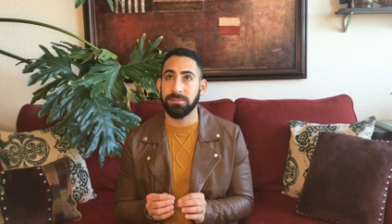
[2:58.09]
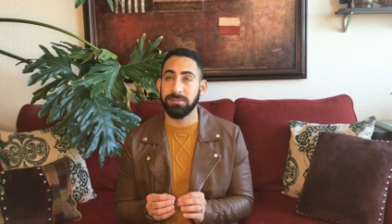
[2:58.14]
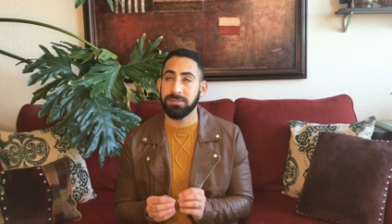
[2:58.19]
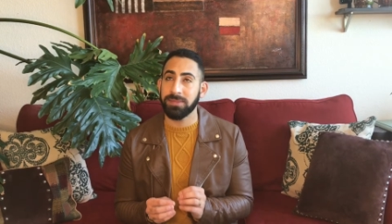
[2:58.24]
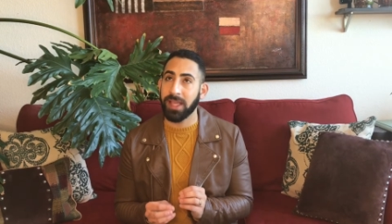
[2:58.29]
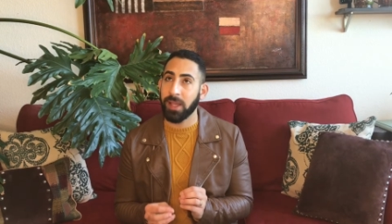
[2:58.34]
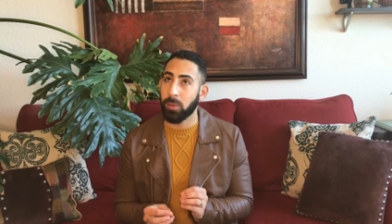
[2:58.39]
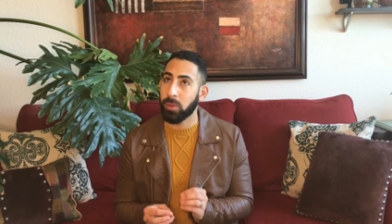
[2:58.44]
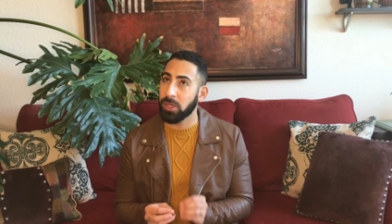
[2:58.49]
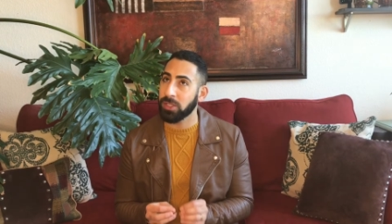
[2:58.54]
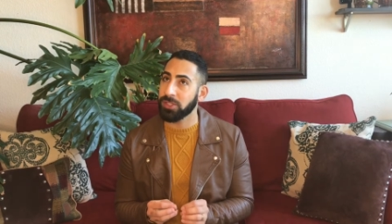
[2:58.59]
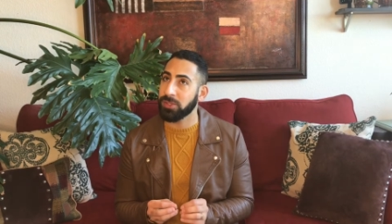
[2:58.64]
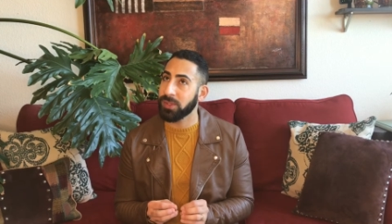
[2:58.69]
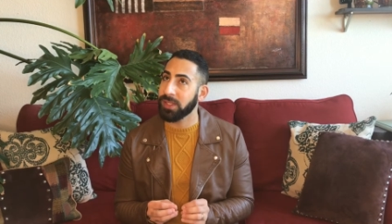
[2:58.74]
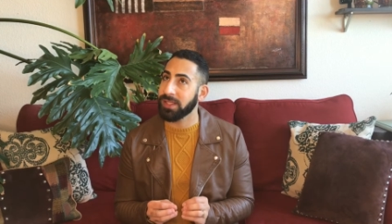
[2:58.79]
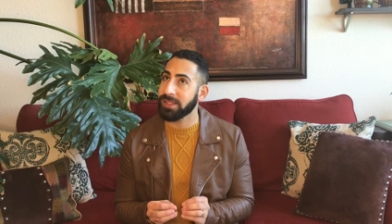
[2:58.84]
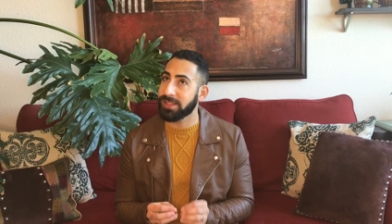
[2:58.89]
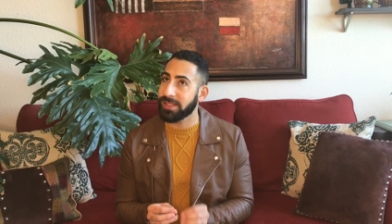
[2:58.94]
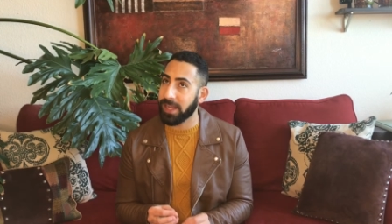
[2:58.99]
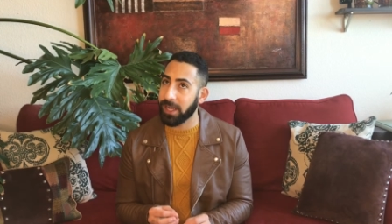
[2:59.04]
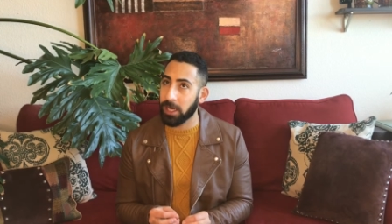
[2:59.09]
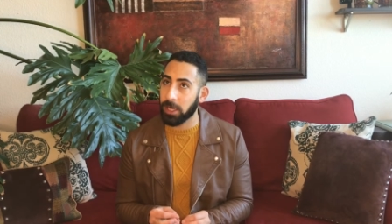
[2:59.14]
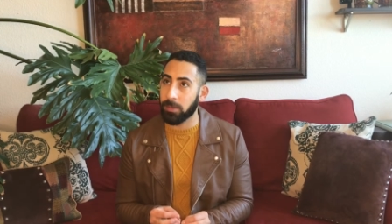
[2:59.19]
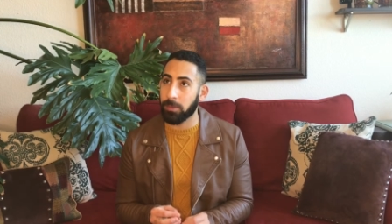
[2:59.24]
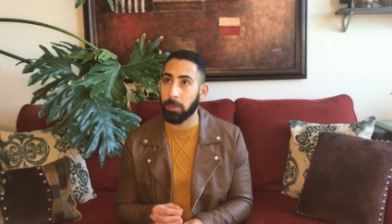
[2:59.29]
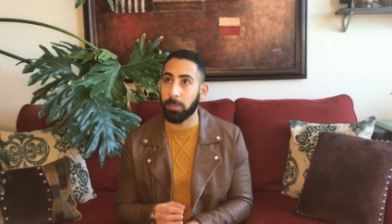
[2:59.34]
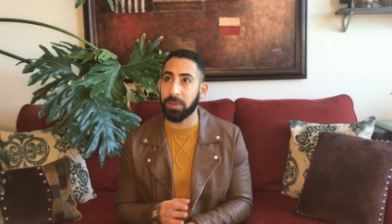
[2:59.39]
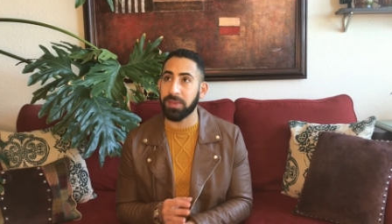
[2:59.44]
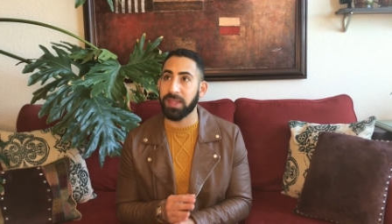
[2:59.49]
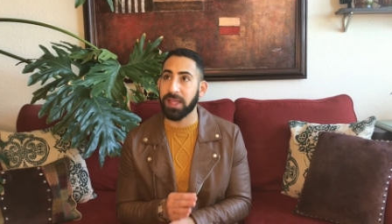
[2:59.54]
they weren't doing
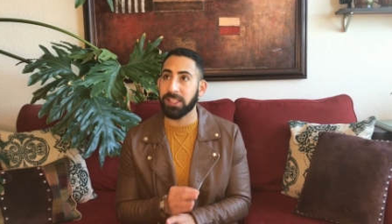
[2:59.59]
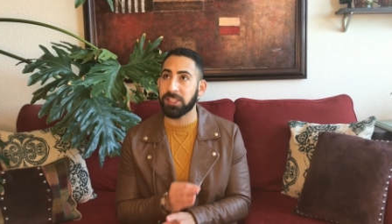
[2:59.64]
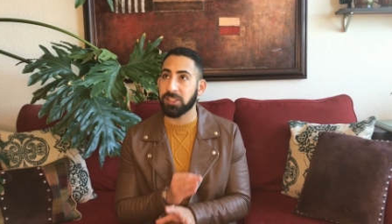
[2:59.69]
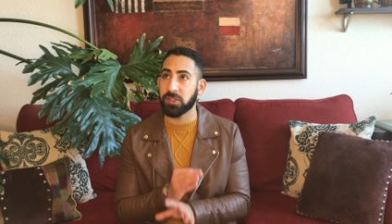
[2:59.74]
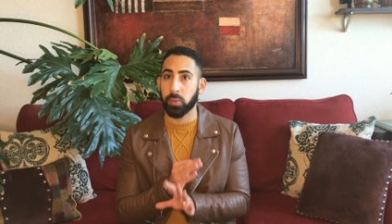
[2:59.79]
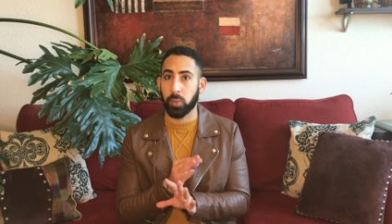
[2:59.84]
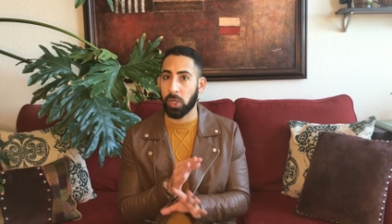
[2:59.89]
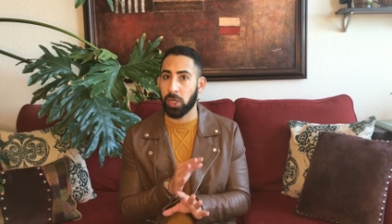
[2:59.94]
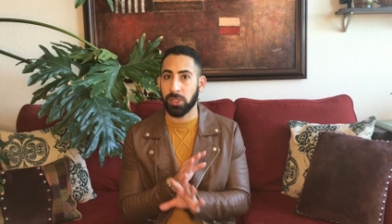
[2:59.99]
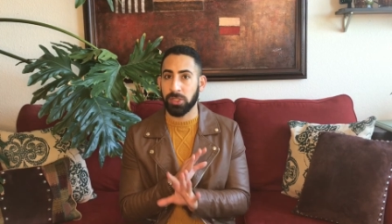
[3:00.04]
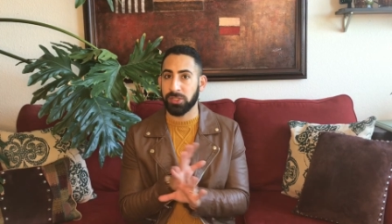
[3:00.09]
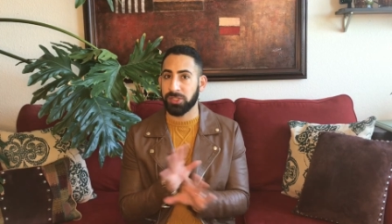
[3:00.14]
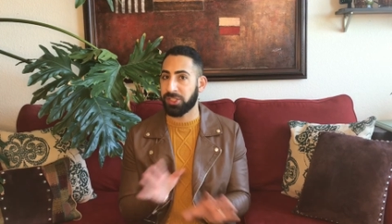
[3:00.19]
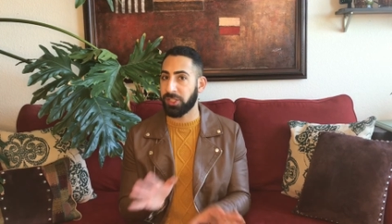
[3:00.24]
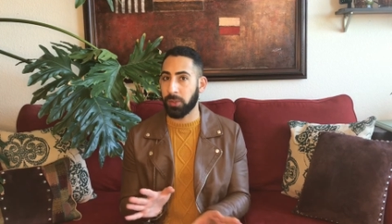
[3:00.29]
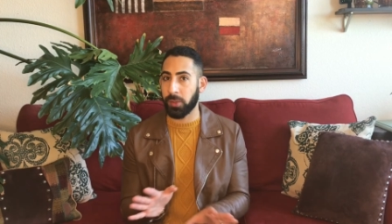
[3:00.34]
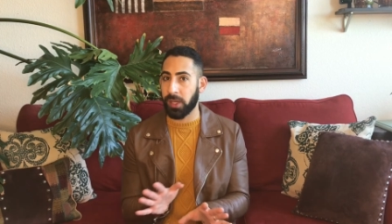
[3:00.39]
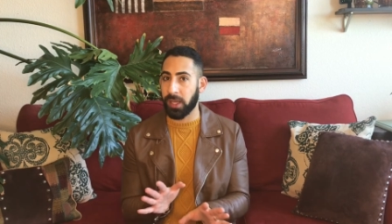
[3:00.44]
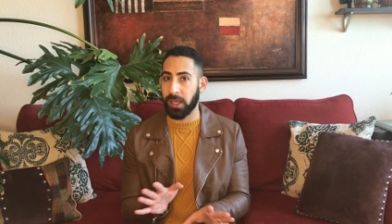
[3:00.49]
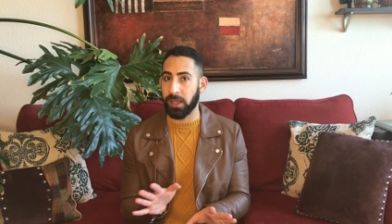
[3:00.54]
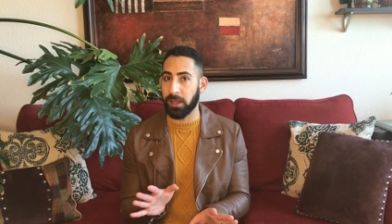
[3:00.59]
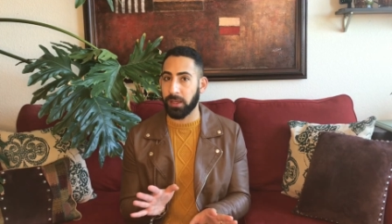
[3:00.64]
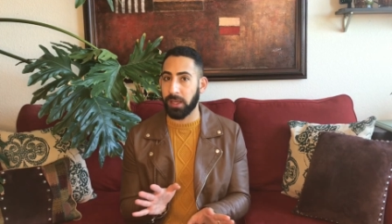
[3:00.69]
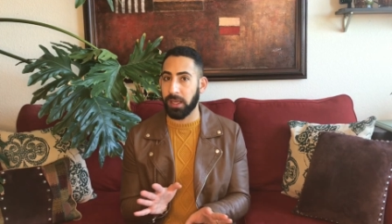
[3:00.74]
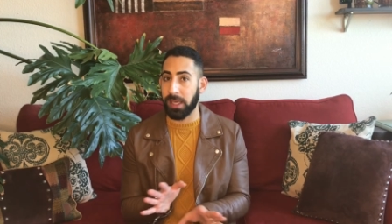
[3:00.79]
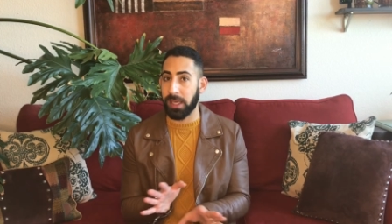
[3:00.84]
terrible, but they just weren't doing